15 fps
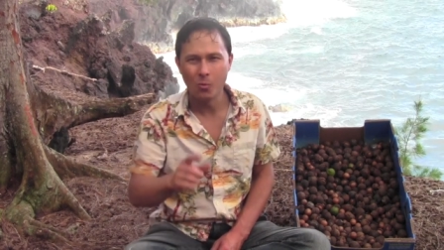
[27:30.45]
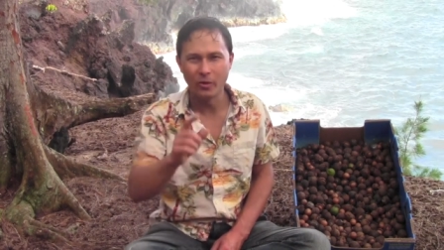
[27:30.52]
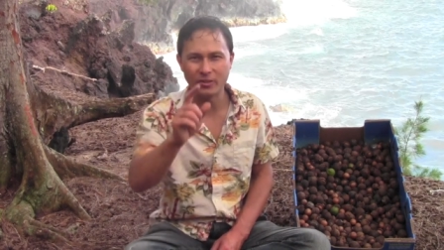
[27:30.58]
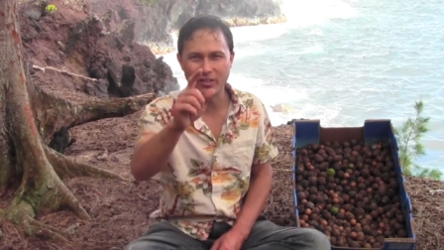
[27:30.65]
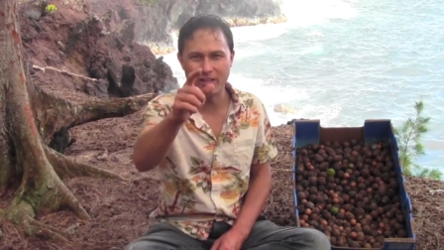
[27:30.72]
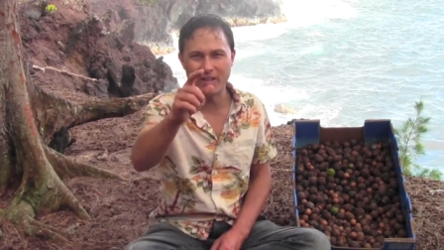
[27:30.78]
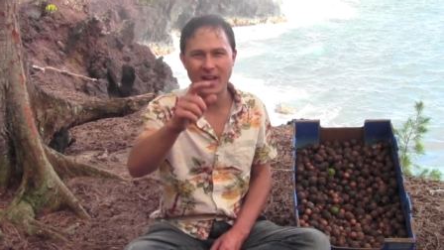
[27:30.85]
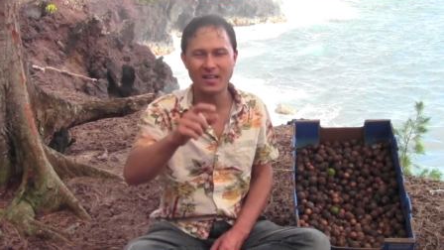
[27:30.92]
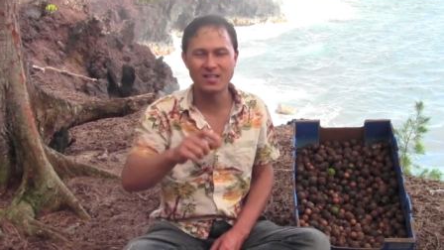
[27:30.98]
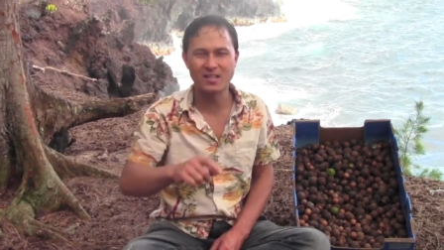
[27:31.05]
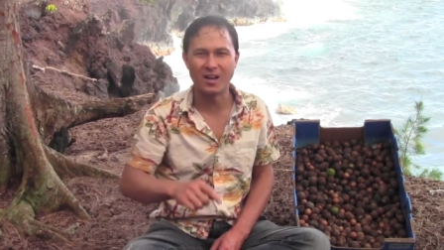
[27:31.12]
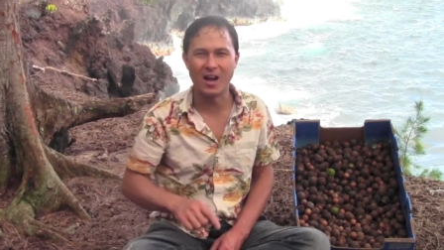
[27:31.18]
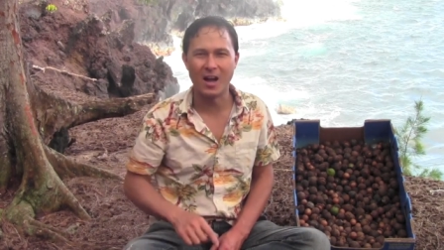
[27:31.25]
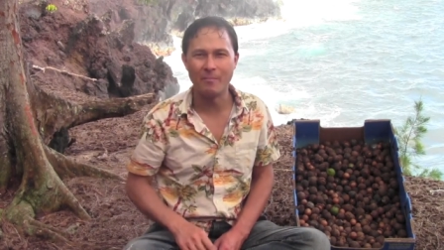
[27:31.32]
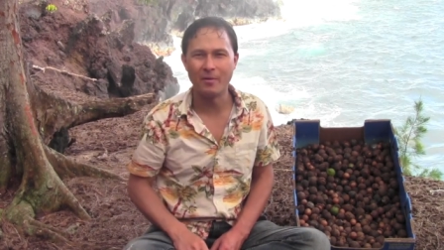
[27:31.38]
We'll see you next
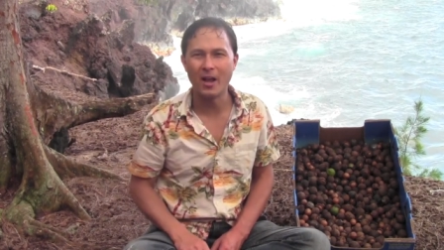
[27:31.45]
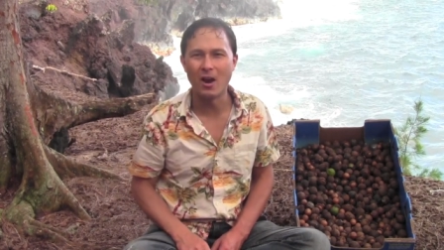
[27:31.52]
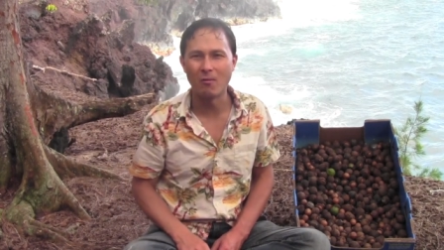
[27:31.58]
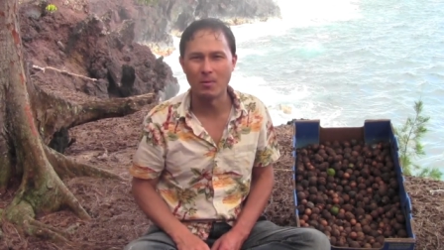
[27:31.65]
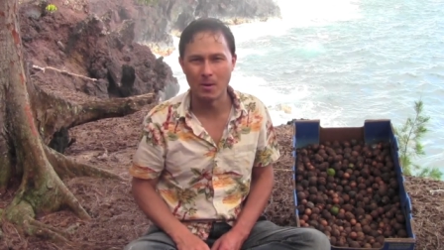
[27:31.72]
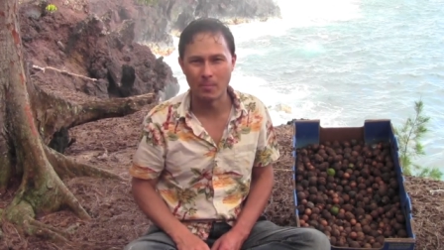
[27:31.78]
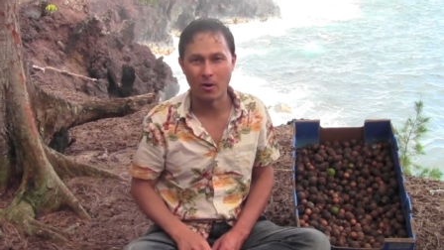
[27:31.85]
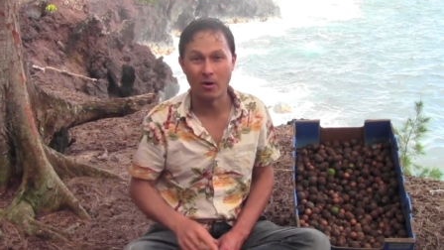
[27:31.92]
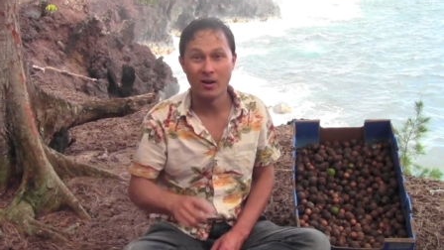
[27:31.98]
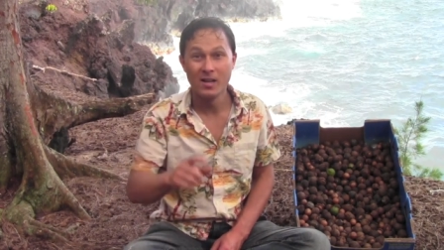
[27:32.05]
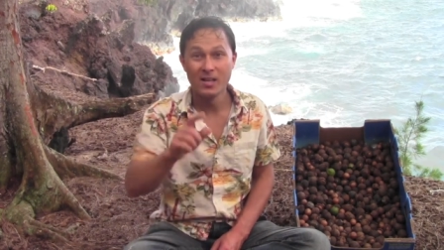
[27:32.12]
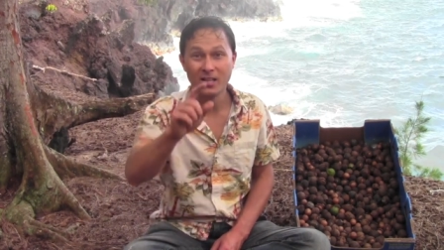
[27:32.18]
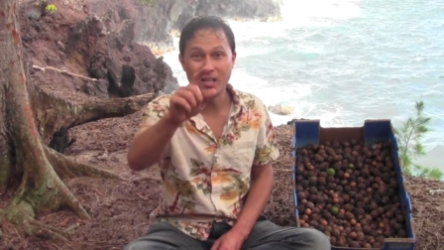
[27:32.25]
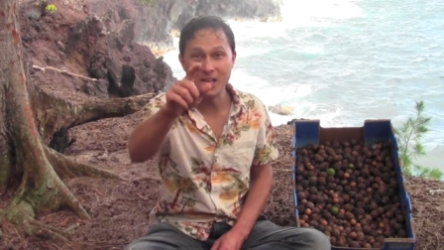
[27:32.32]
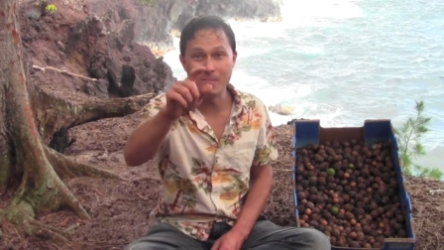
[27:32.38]
time, and remember,
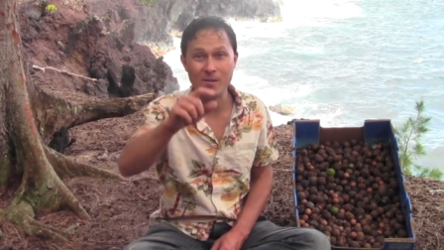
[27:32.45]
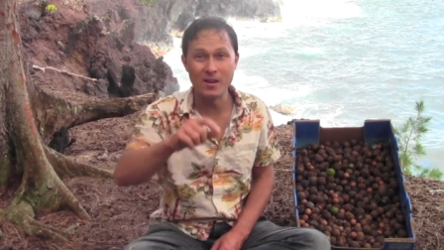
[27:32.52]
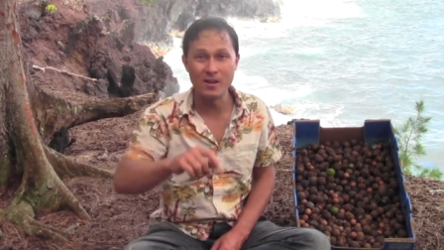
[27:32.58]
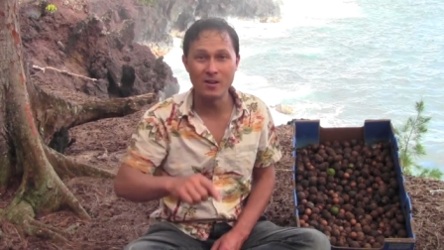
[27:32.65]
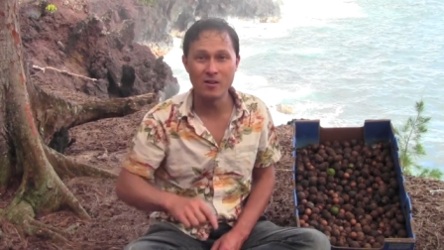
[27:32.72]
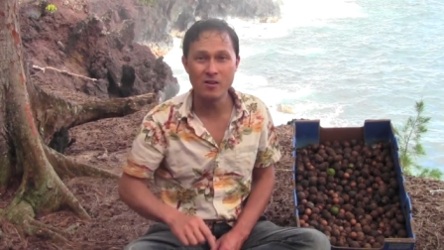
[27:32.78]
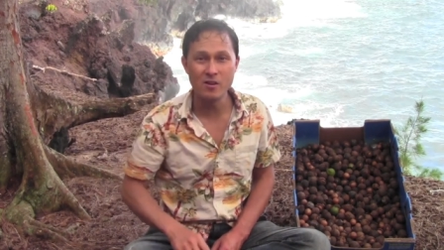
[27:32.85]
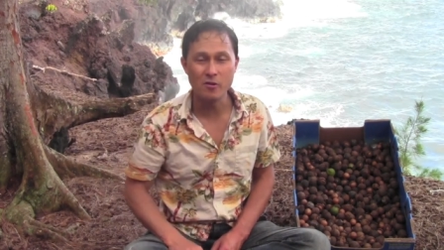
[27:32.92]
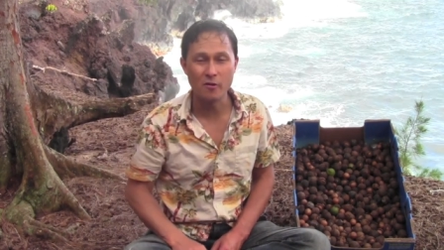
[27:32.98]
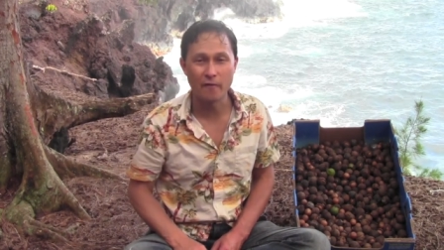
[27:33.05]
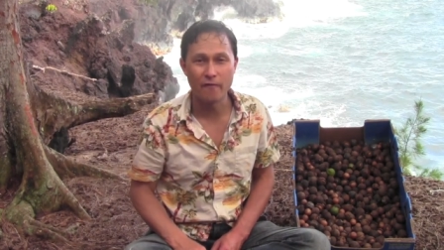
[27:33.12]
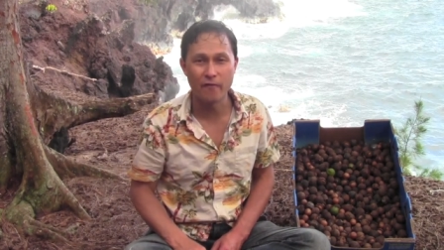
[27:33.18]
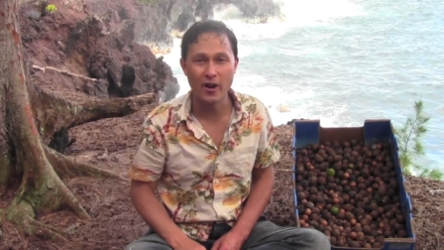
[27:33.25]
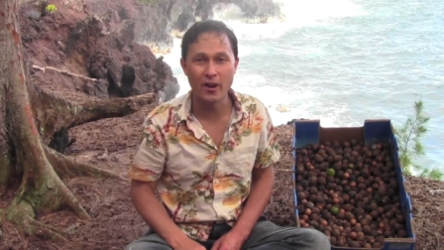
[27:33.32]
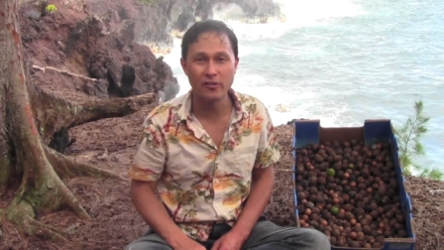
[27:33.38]
keep eating
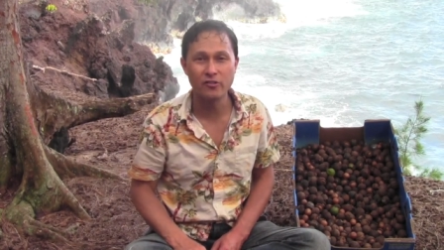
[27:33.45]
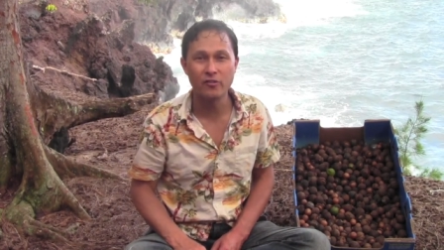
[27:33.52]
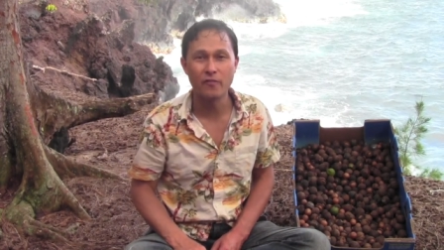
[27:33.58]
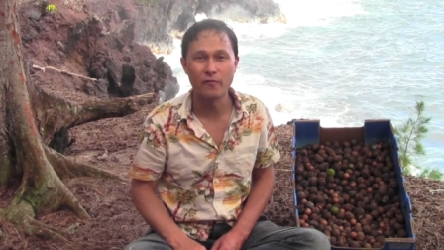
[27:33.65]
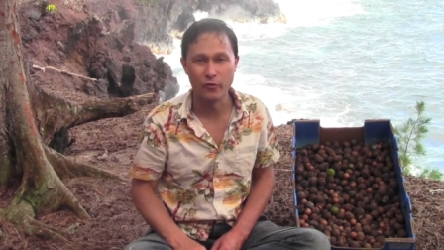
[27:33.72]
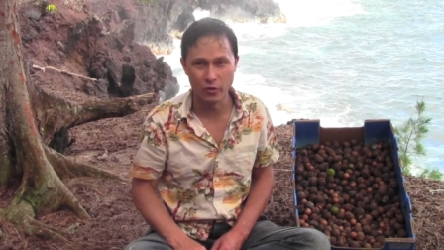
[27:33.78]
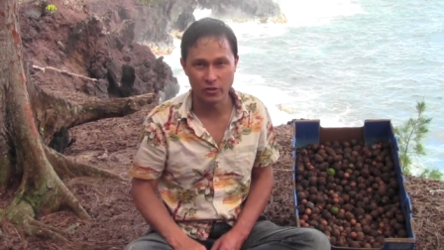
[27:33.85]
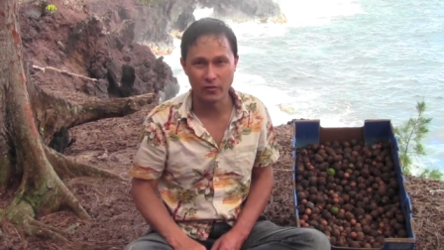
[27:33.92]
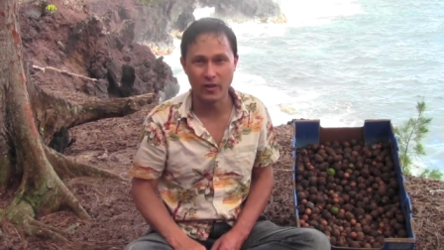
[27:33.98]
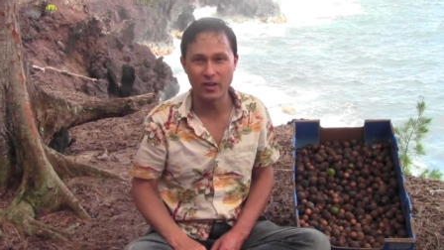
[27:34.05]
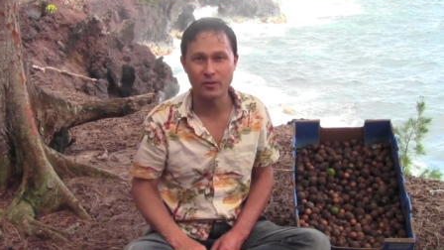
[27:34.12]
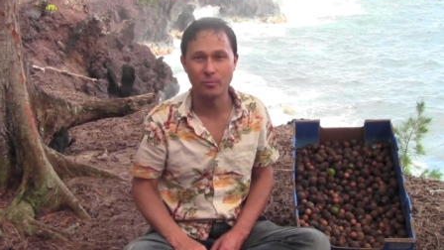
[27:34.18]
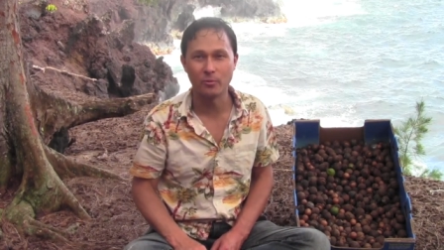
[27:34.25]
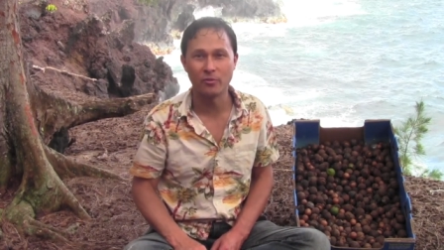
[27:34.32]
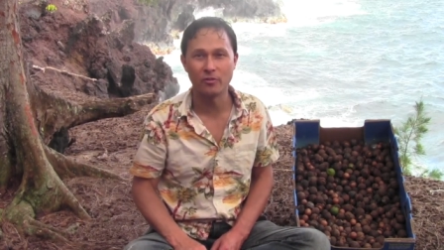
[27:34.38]
your fresh fruits and
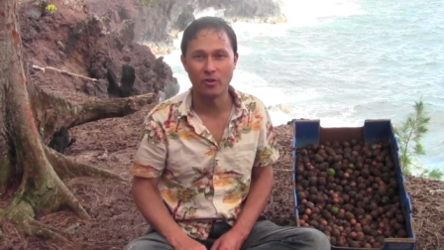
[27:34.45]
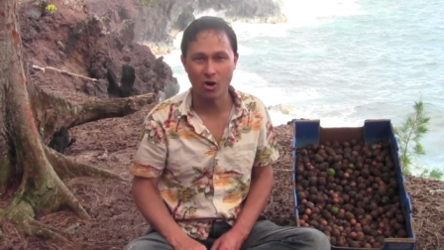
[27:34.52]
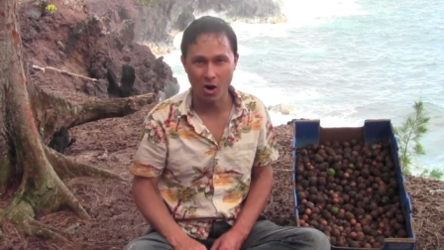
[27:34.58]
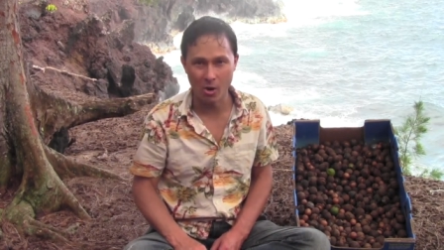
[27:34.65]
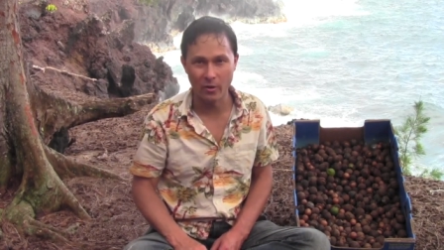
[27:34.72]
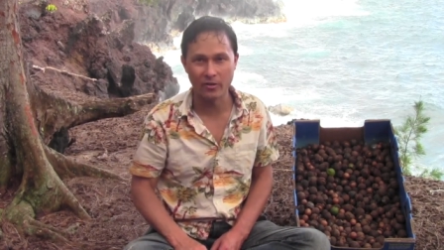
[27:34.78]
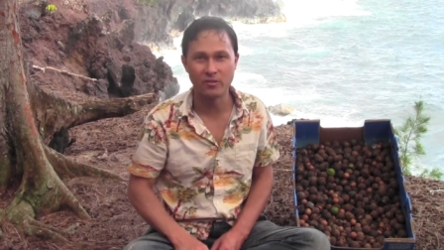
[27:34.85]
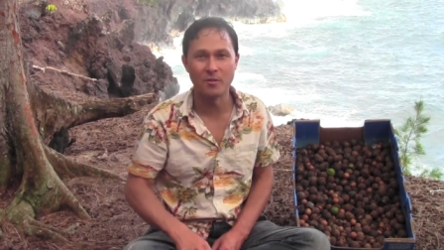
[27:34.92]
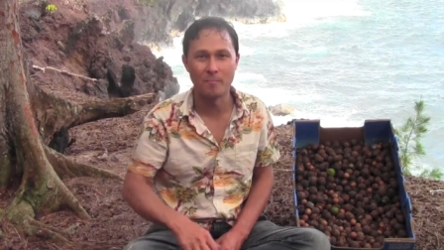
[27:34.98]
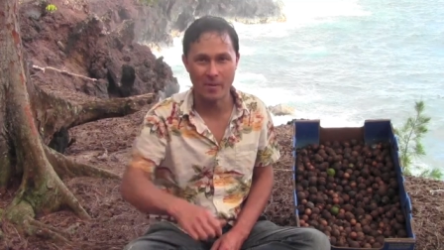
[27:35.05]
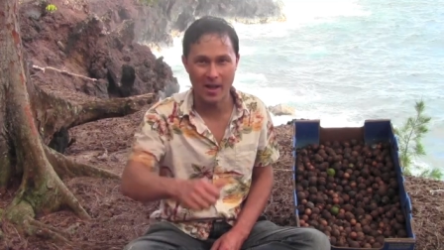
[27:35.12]
vegetables. They're always the